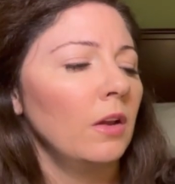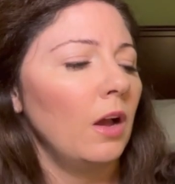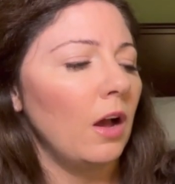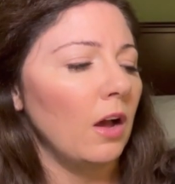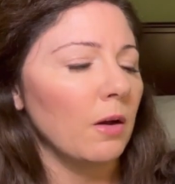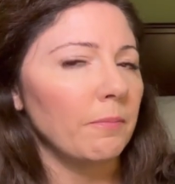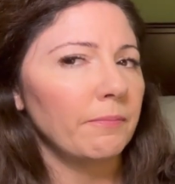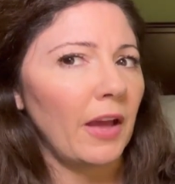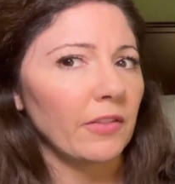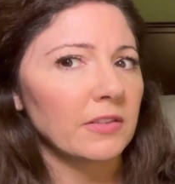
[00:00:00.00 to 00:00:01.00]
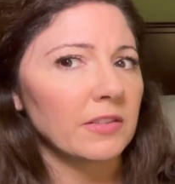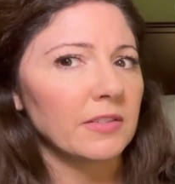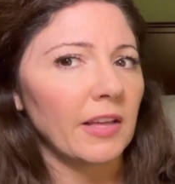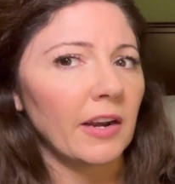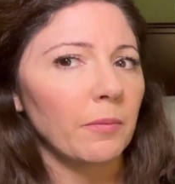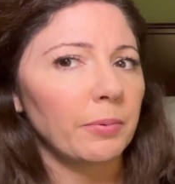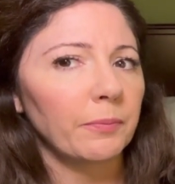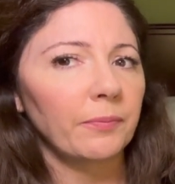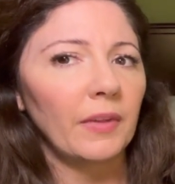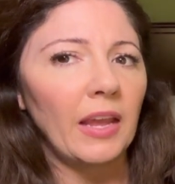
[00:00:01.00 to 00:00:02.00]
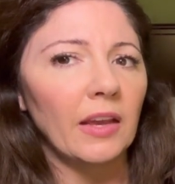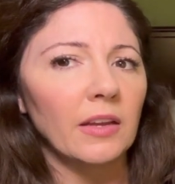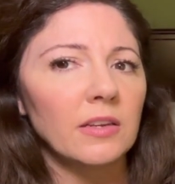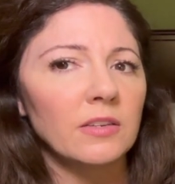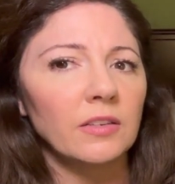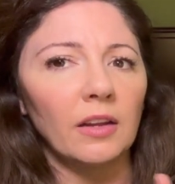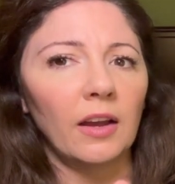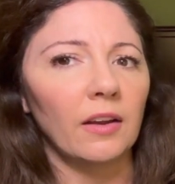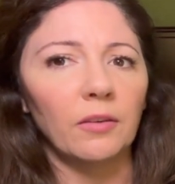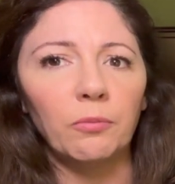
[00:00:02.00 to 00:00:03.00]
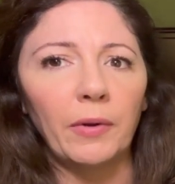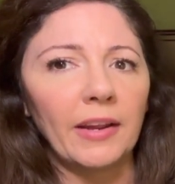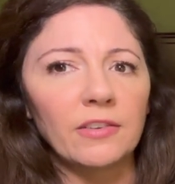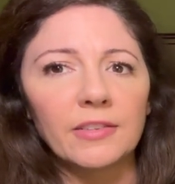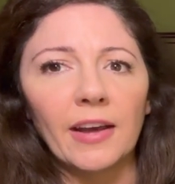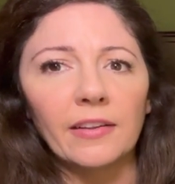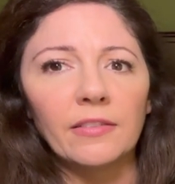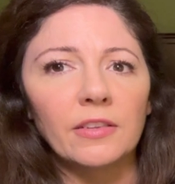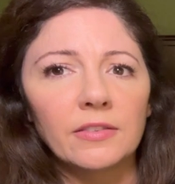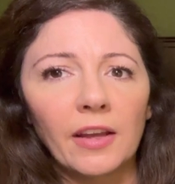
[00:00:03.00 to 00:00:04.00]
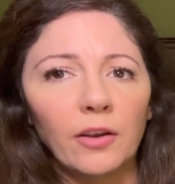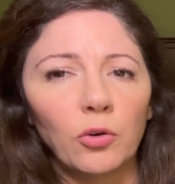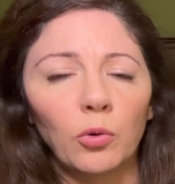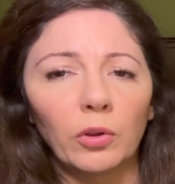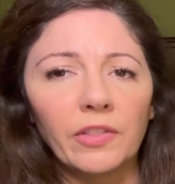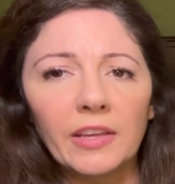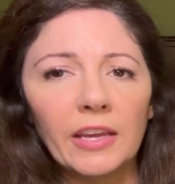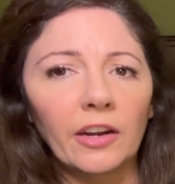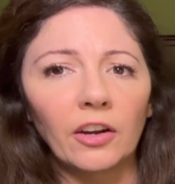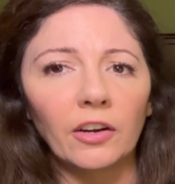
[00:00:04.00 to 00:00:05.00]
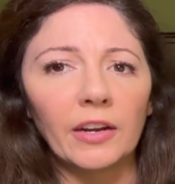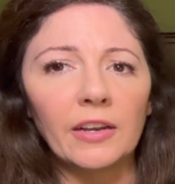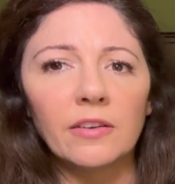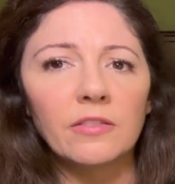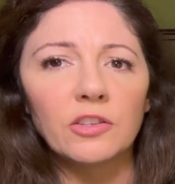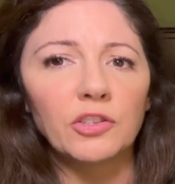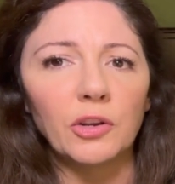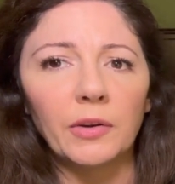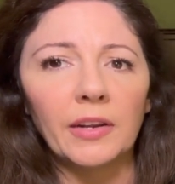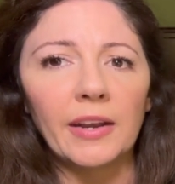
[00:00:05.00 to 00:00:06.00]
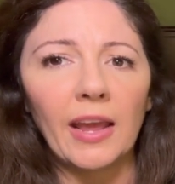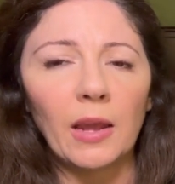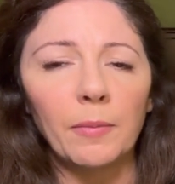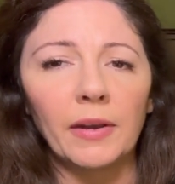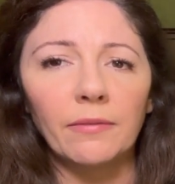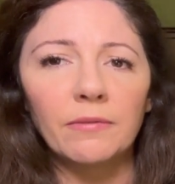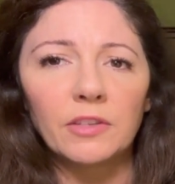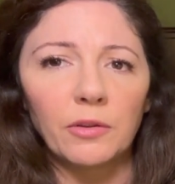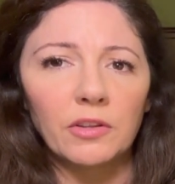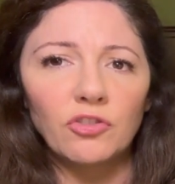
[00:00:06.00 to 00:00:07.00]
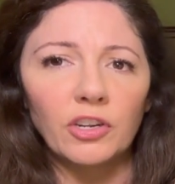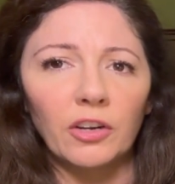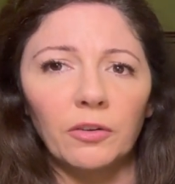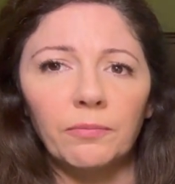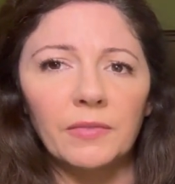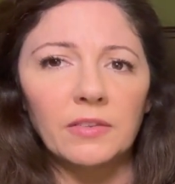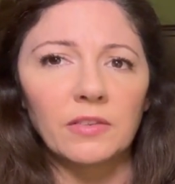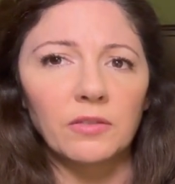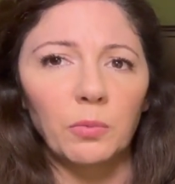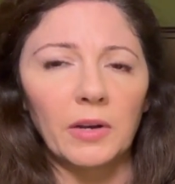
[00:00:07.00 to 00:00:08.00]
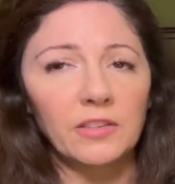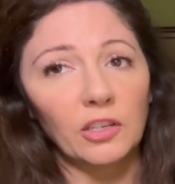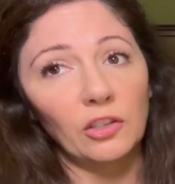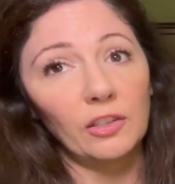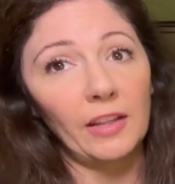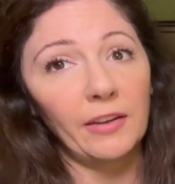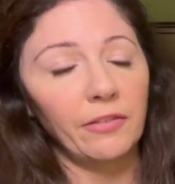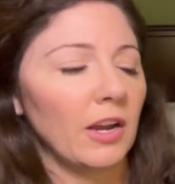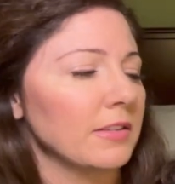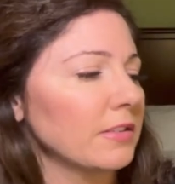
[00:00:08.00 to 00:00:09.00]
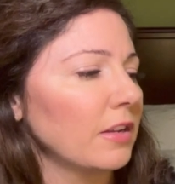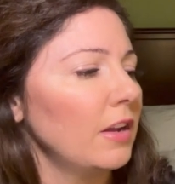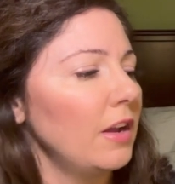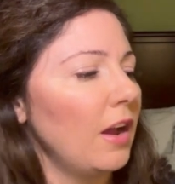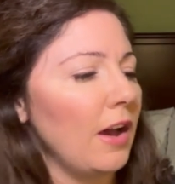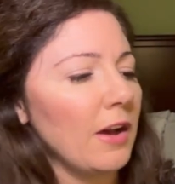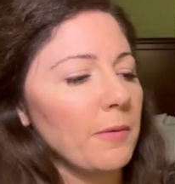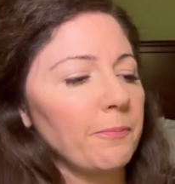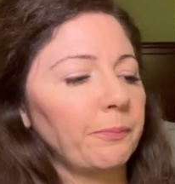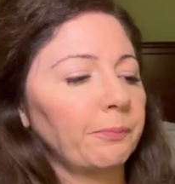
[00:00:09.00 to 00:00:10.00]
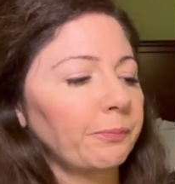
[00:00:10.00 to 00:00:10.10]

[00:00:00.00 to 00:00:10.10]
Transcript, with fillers: um, how this is set up and uh, we had just added the cycle and the year and the student name and so this year this is what it's going to look like for us um,